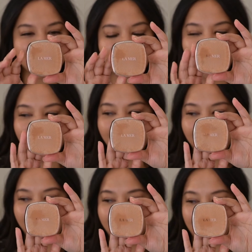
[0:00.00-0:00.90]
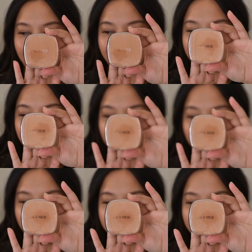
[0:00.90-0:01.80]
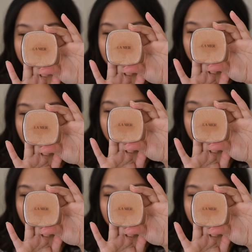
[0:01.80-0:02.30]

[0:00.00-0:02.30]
girl. Do you all see that